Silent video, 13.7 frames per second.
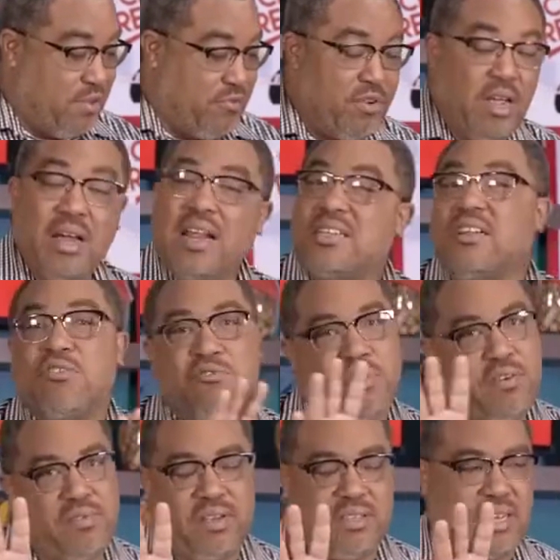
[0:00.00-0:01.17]
Regal has an array
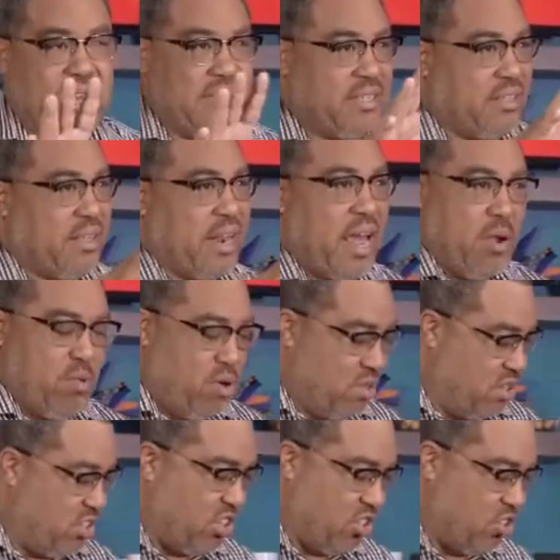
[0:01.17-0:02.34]
of nuts, guys, that I want
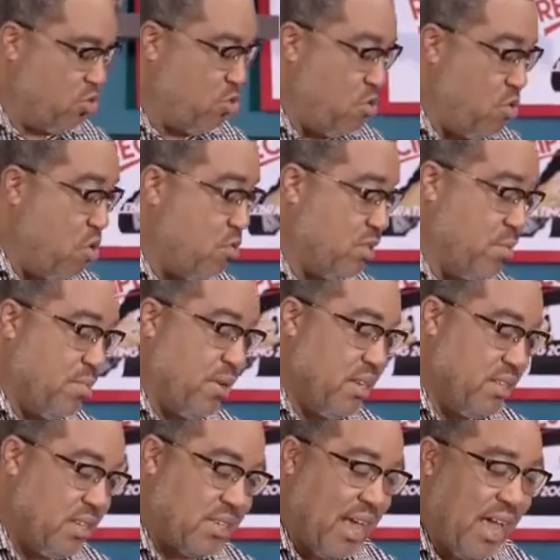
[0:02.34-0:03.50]
to just show you how simple
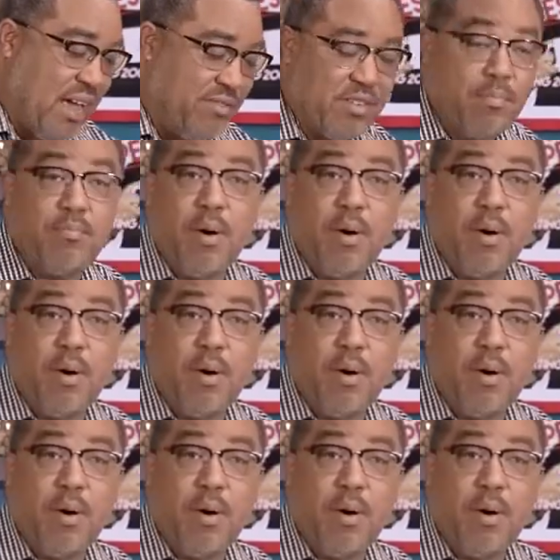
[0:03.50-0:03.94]
it is. I have some